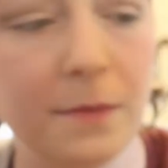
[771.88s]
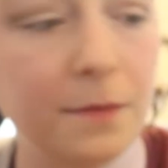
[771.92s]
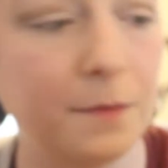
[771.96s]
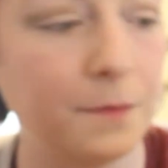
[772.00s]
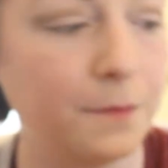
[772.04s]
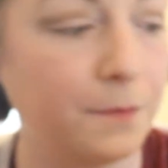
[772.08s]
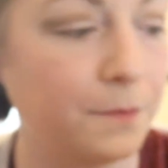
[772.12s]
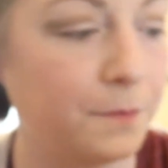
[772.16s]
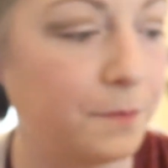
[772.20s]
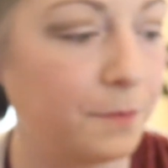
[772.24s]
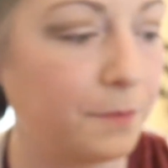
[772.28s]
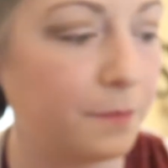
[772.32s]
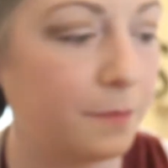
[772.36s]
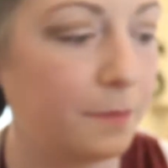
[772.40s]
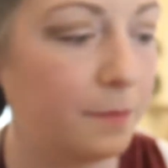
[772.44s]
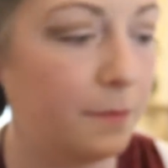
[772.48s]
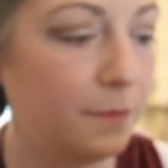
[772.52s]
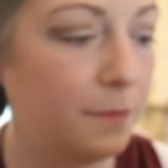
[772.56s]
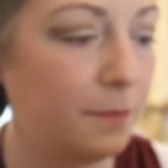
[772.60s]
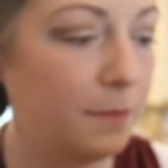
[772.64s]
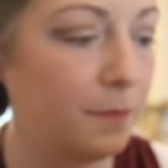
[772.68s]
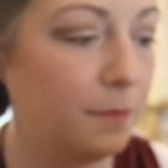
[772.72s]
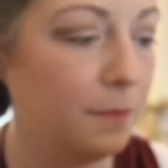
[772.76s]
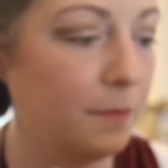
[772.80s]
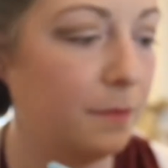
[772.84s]

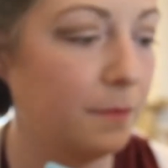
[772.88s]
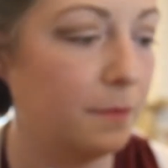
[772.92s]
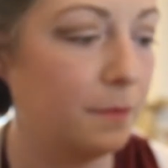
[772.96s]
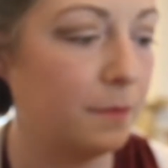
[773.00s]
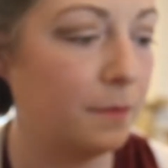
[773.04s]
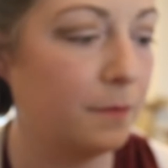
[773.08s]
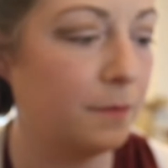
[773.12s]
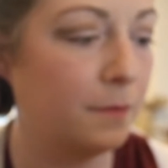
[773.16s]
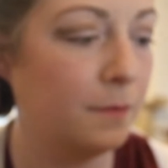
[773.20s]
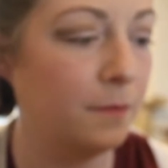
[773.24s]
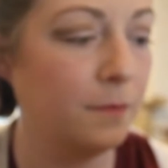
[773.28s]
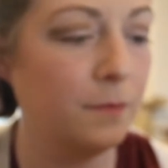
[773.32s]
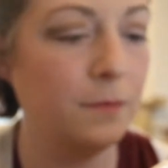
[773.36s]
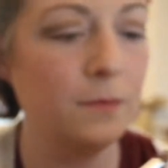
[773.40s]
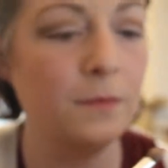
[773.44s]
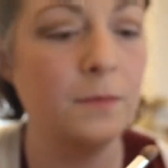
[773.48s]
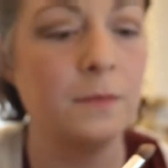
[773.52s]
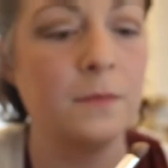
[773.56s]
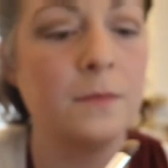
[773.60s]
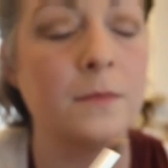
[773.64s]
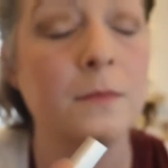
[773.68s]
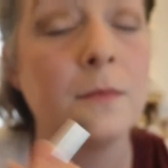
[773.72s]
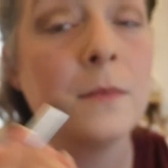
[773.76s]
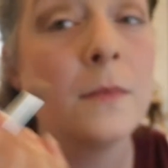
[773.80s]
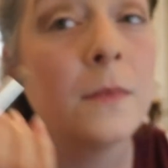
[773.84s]

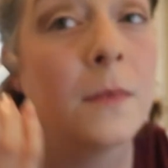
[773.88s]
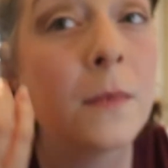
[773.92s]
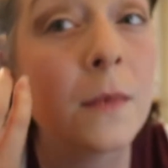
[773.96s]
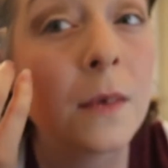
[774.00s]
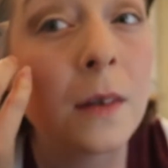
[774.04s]
(no one is talking)